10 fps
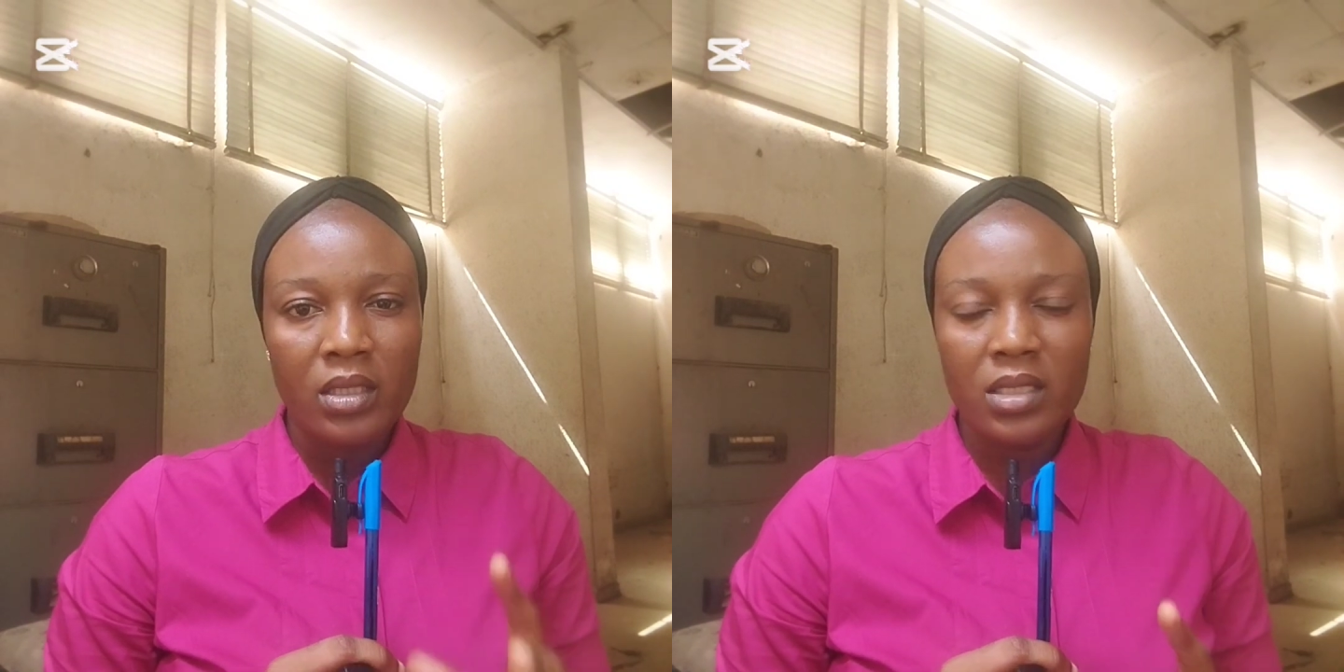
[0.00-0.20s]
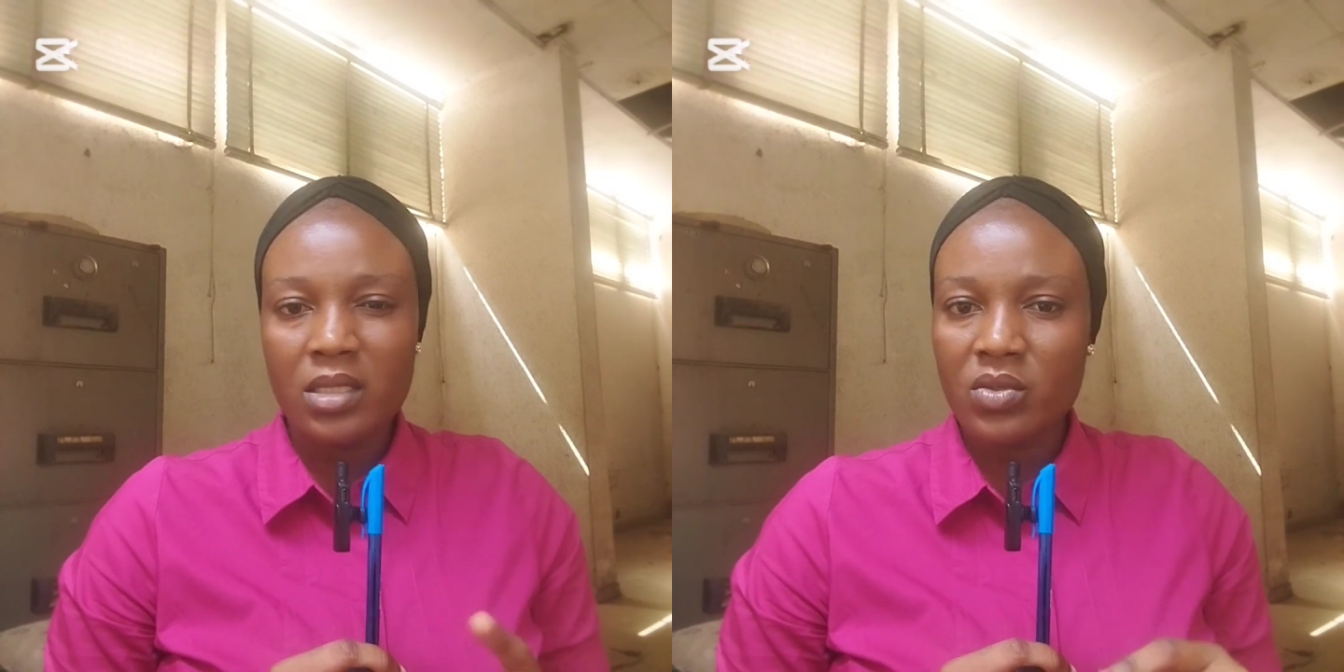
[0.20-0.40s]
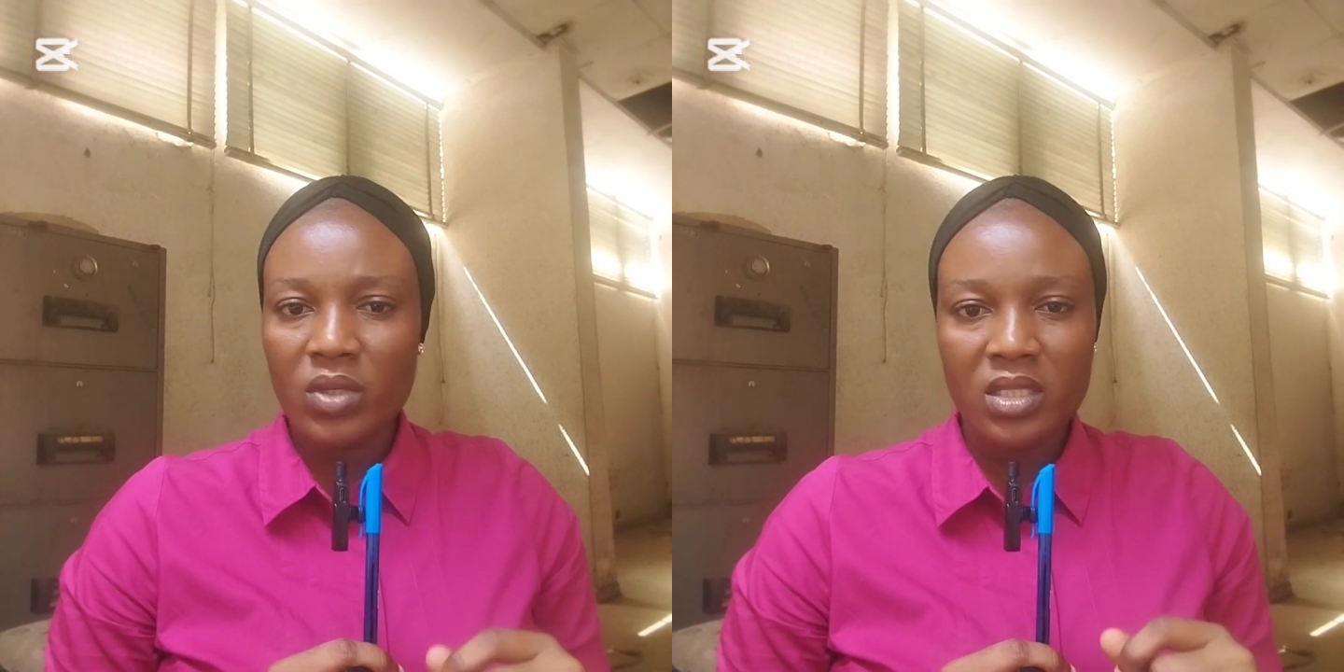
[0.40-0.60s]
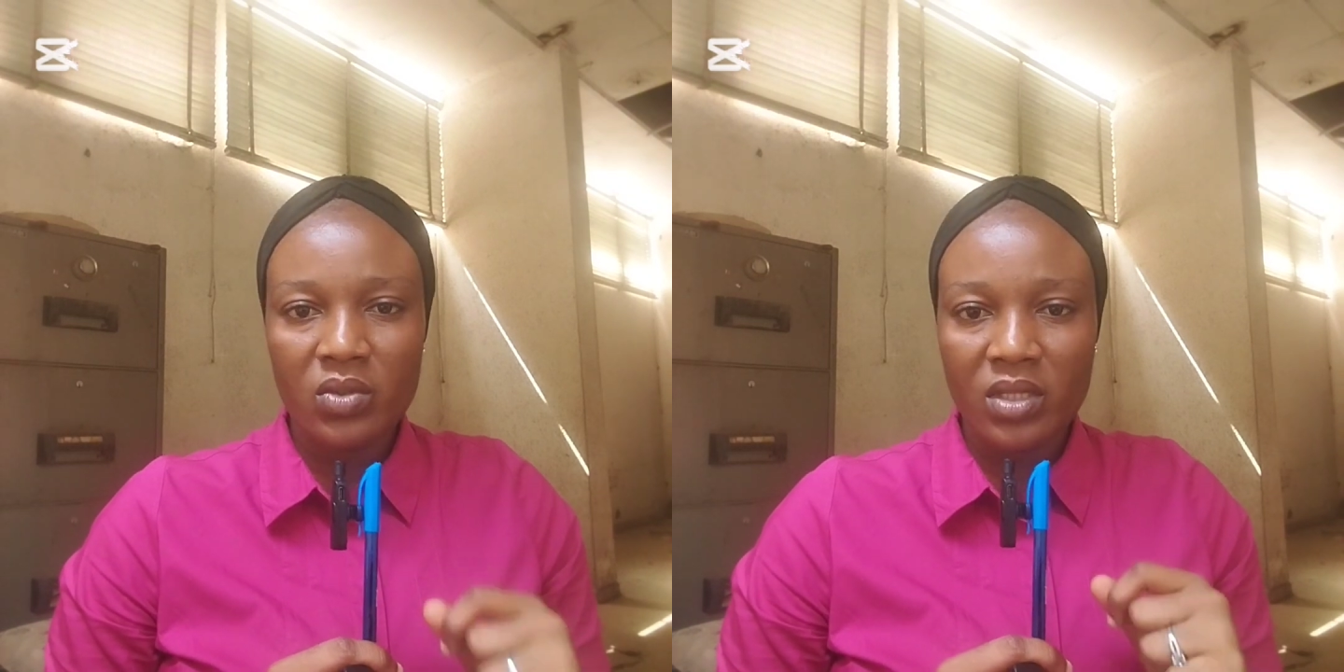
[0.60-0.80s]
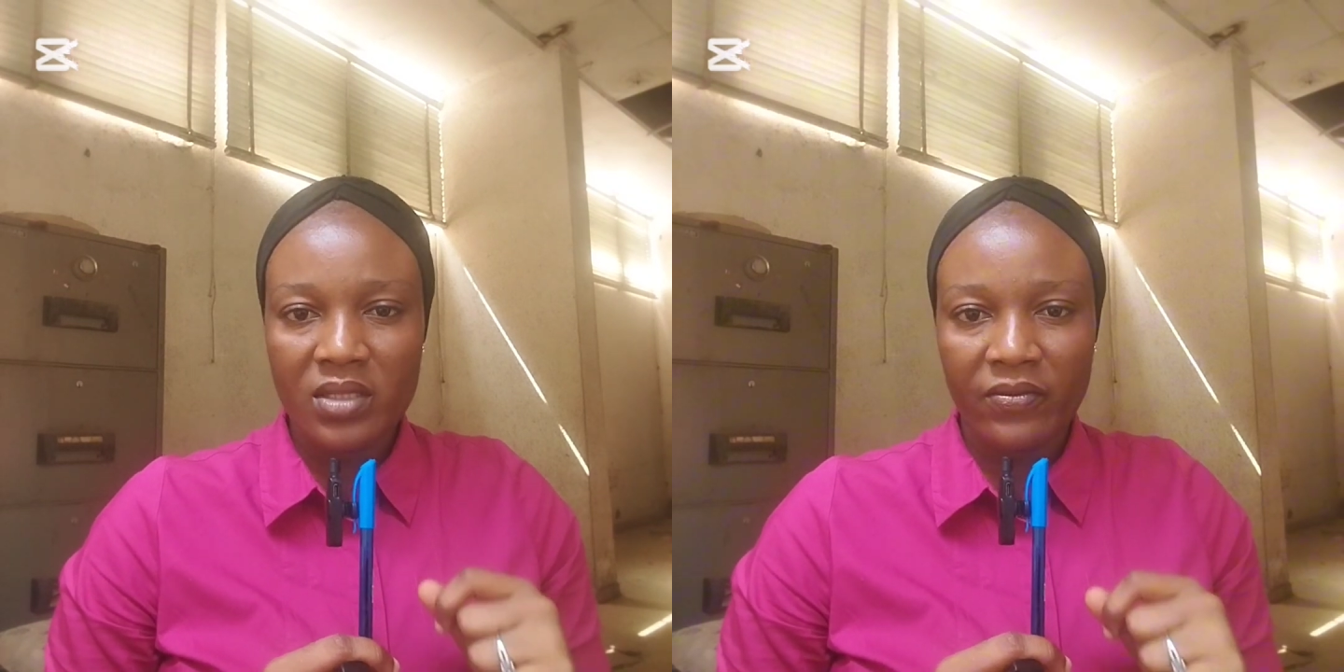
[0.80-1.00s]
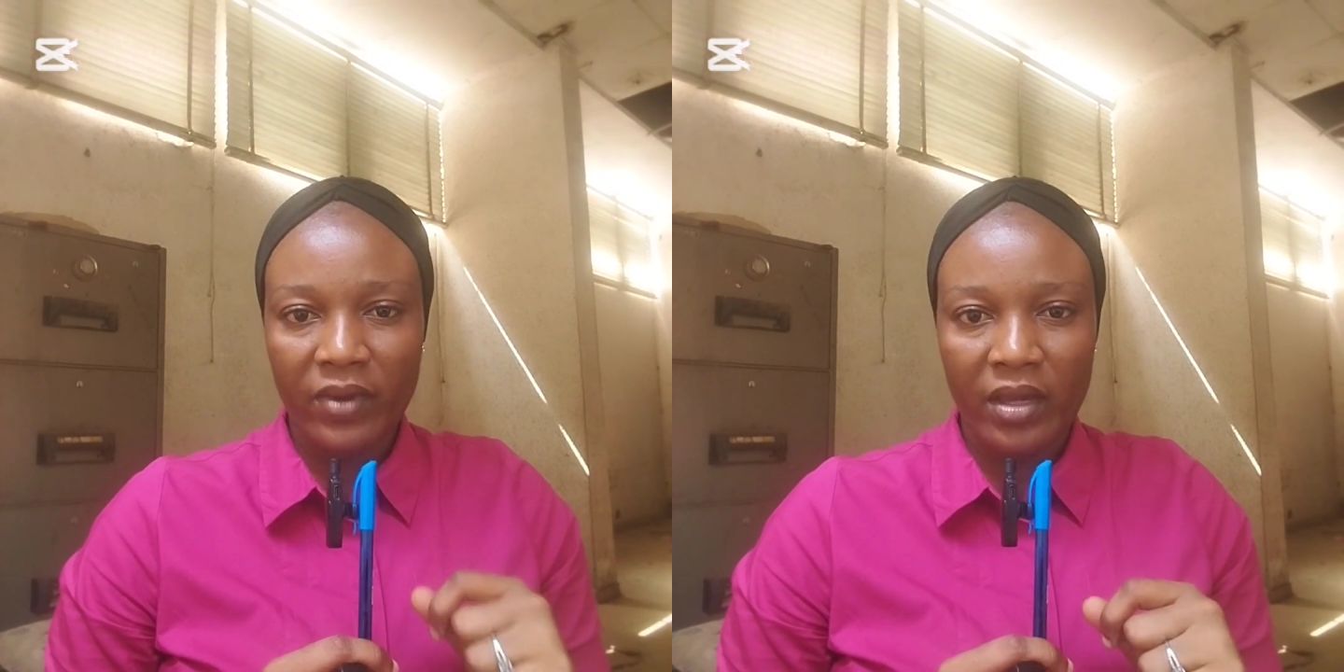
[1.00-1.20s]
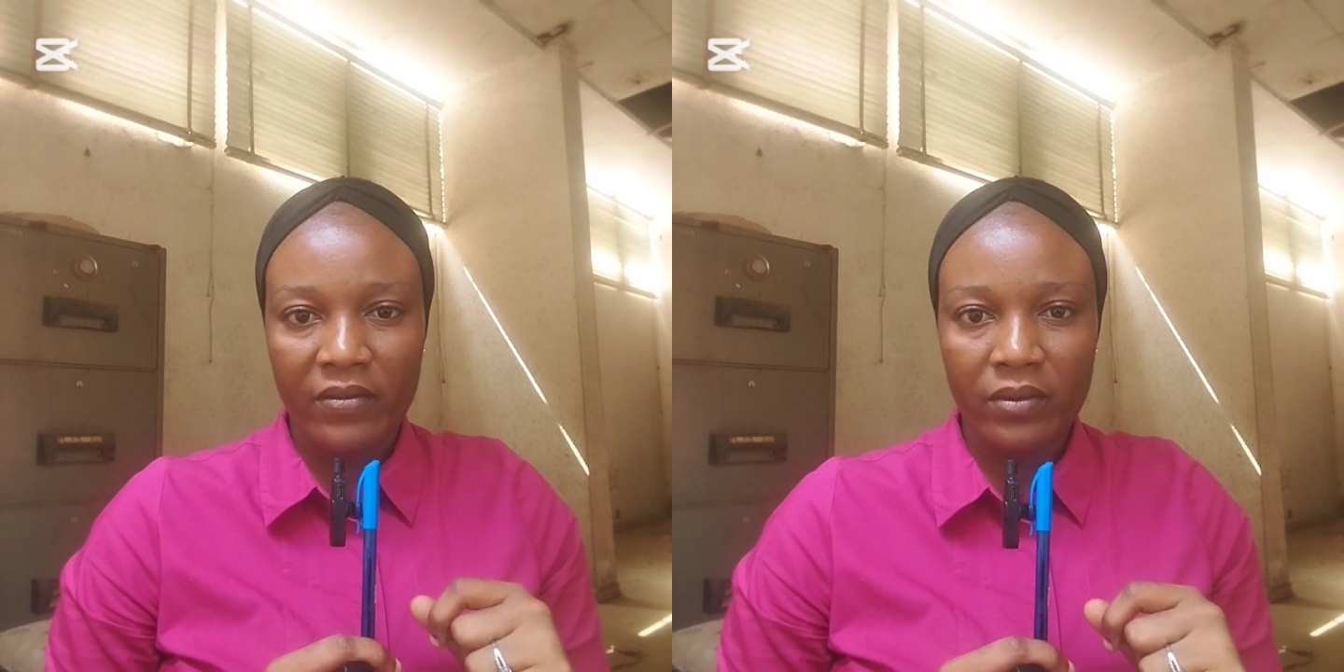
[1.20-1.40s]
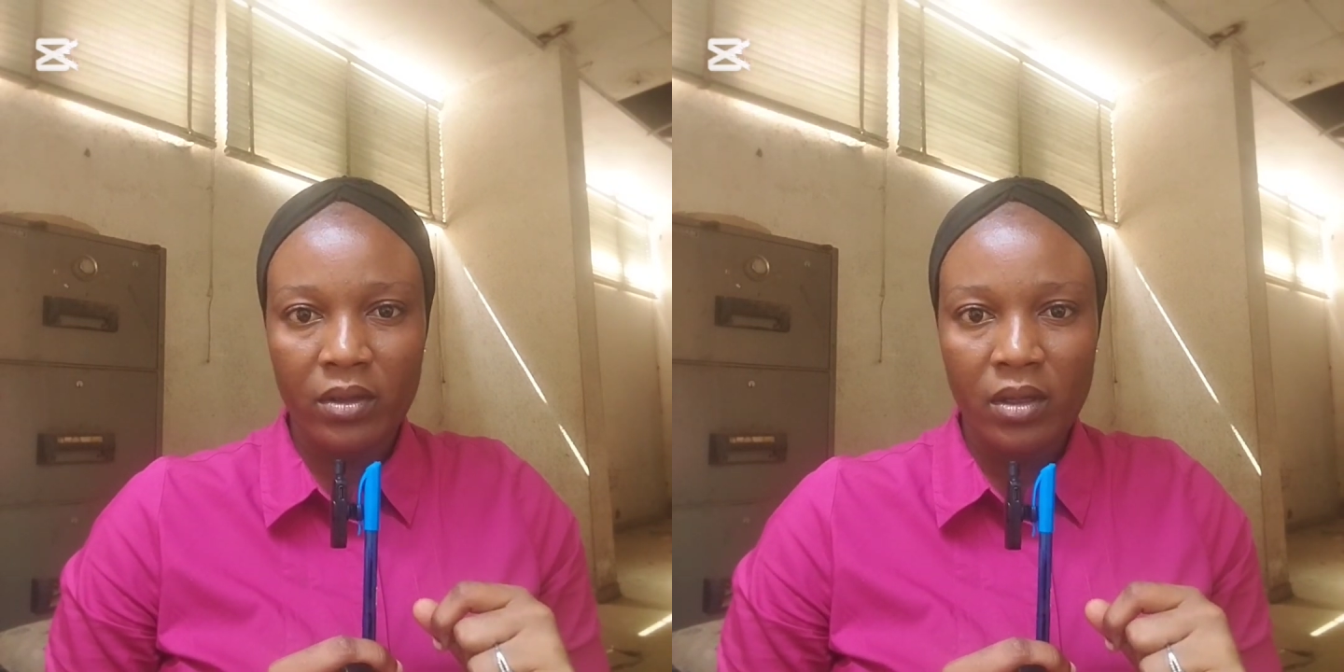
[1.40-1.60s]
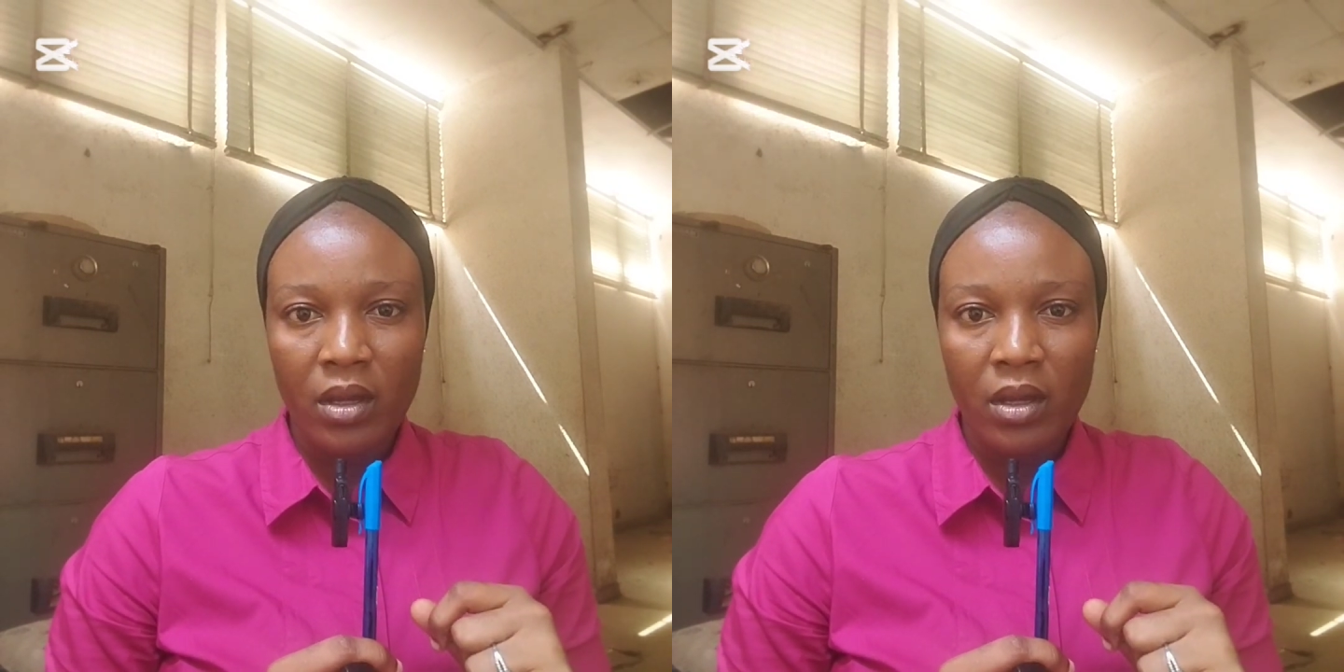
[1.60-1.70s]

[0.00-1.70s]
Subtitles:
This is 2025.